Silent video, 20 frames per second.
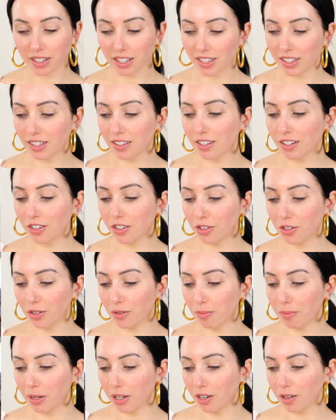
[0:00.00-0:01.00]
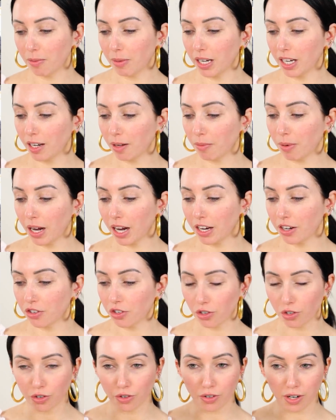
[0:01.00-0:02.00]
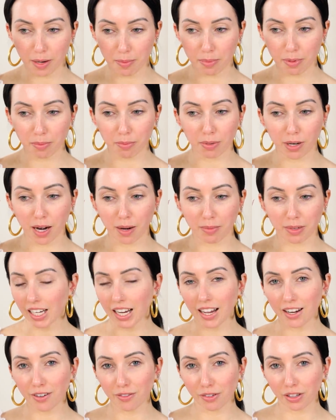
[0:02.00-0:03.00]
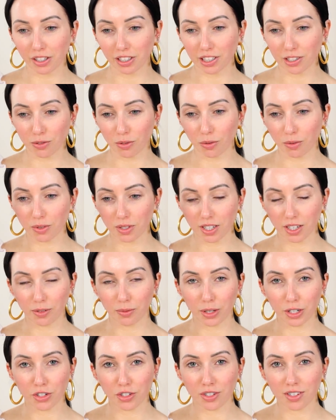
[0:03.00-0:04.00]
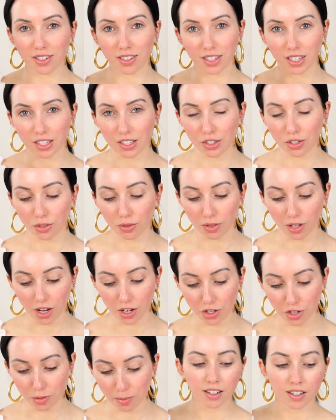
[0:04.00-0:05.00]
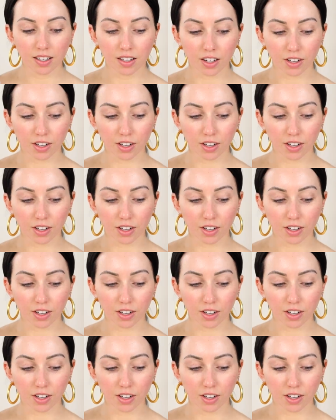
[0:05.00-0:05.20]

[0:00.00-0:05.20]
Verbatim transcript: This is the new Milk Makeup Hydro Grip Primer. I had a feeling this one was gonna win just because it's the new launch.